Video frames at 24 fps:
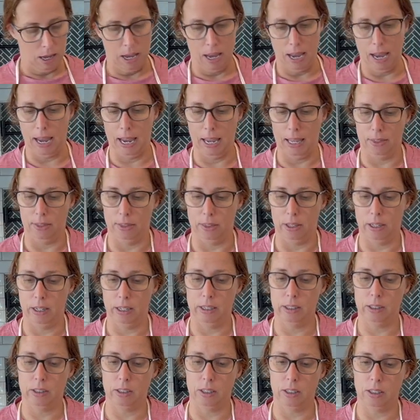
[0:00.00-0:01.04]
And
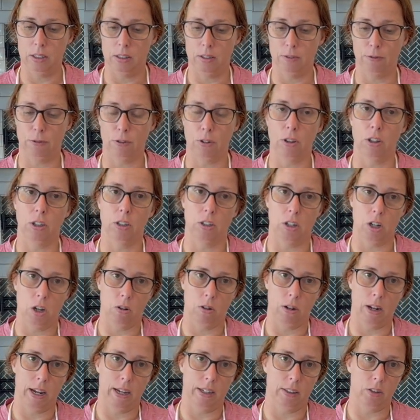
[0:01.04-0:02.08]
this is for the
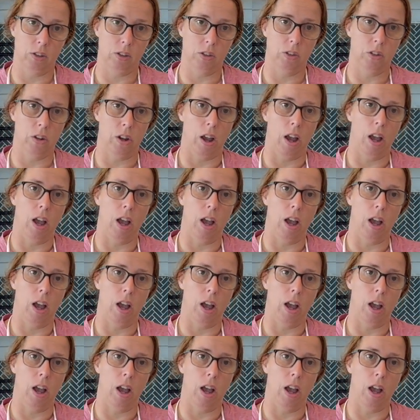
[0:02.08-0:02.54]
donuts